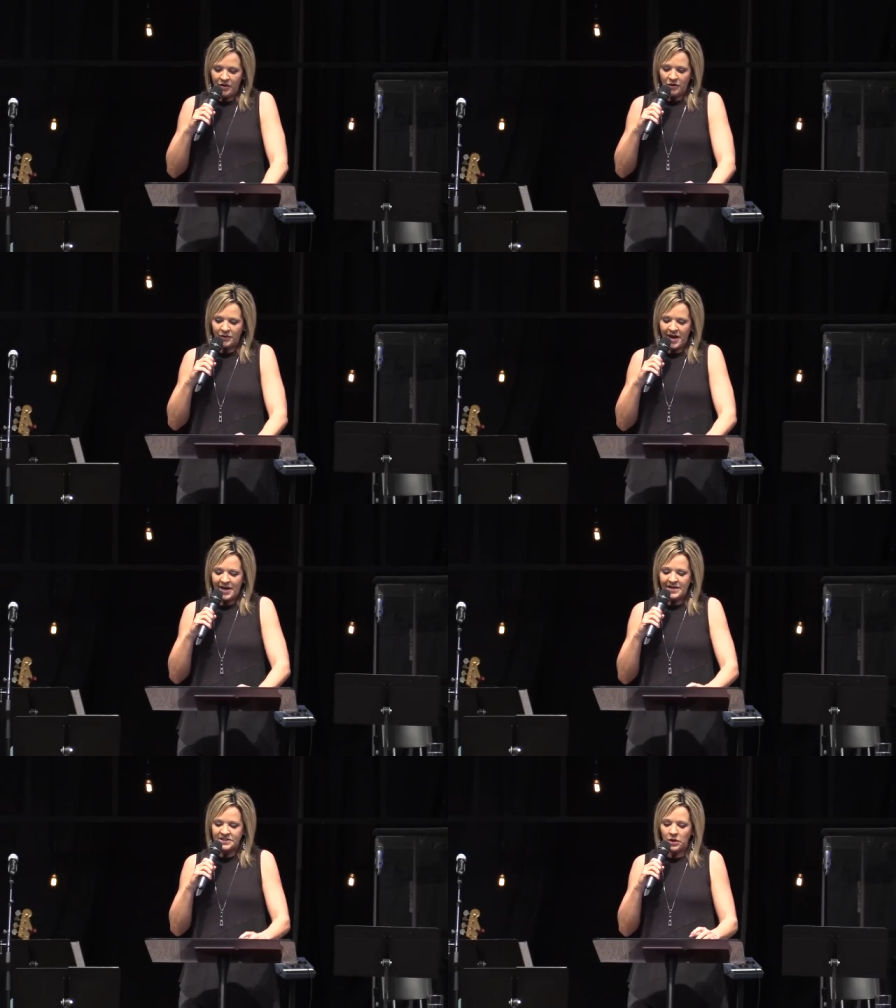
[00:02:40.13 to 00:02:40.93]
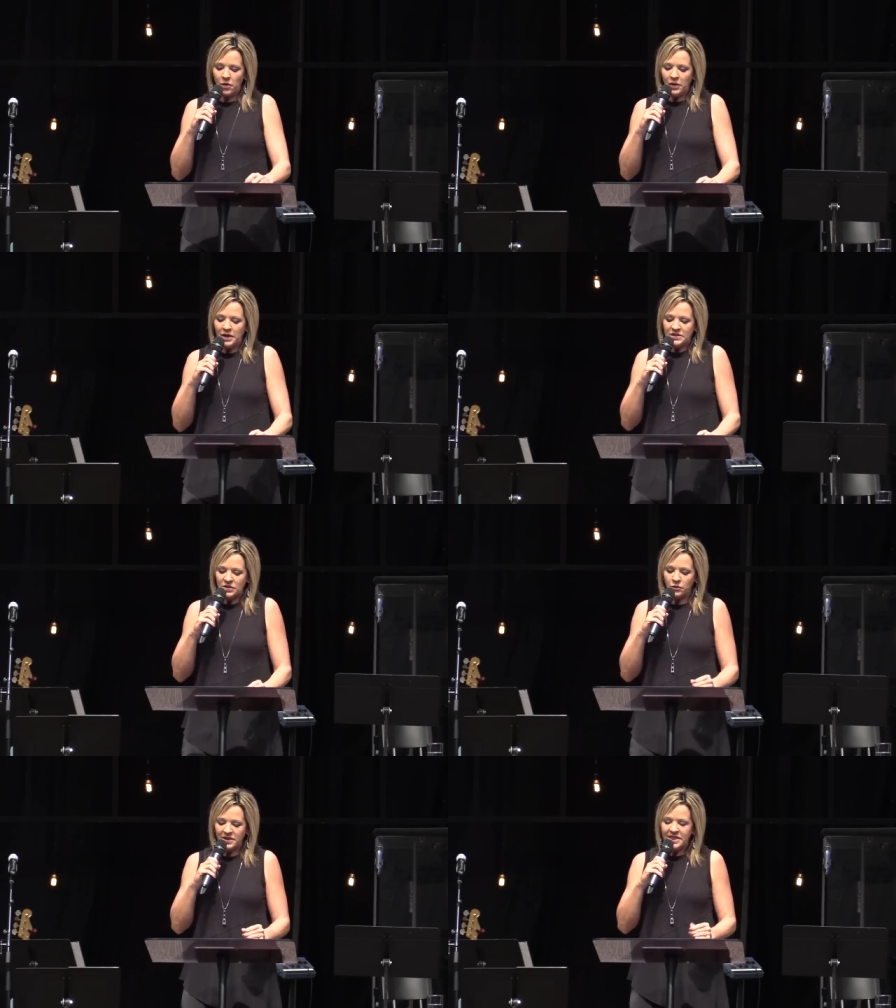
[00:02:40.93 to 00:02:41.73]
Okay, and so
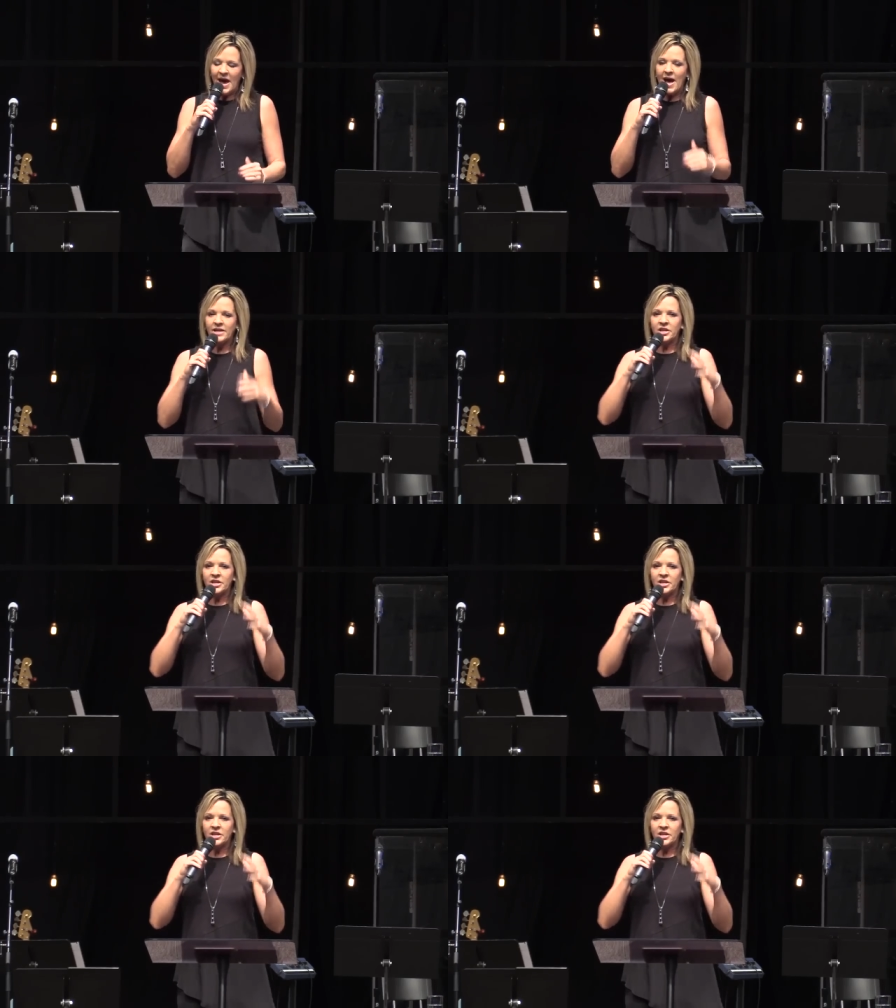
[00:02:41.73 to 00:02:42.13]
so with that,